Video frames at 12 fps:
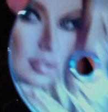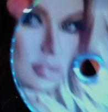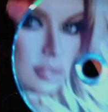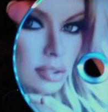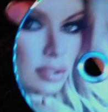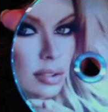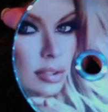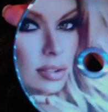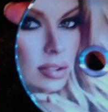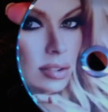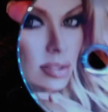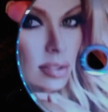So is Janet
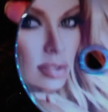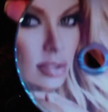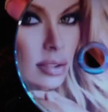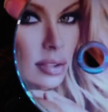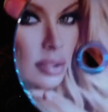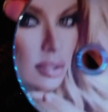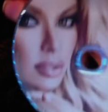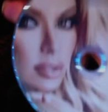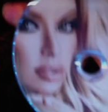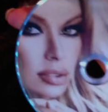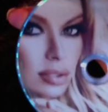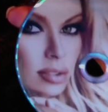Jameson
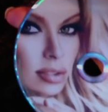for